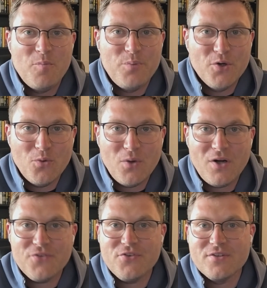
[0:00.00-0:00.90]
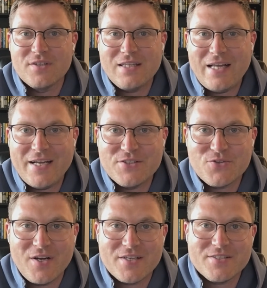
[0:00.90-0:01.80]
Bill Walton, Clyde
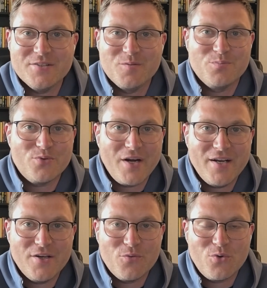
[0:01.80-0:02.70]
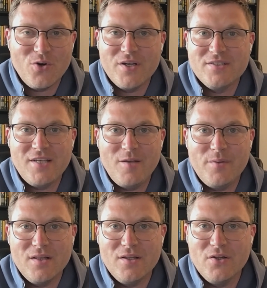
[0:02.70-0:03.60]
Drexler, Brandon Roy,
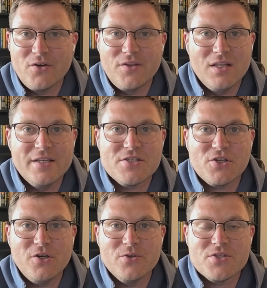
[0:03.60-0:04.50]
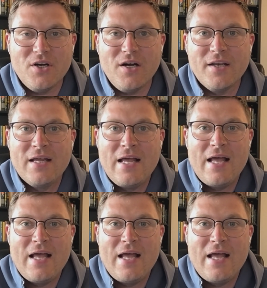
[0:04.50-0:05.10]
Damian Lillard. The list goes on.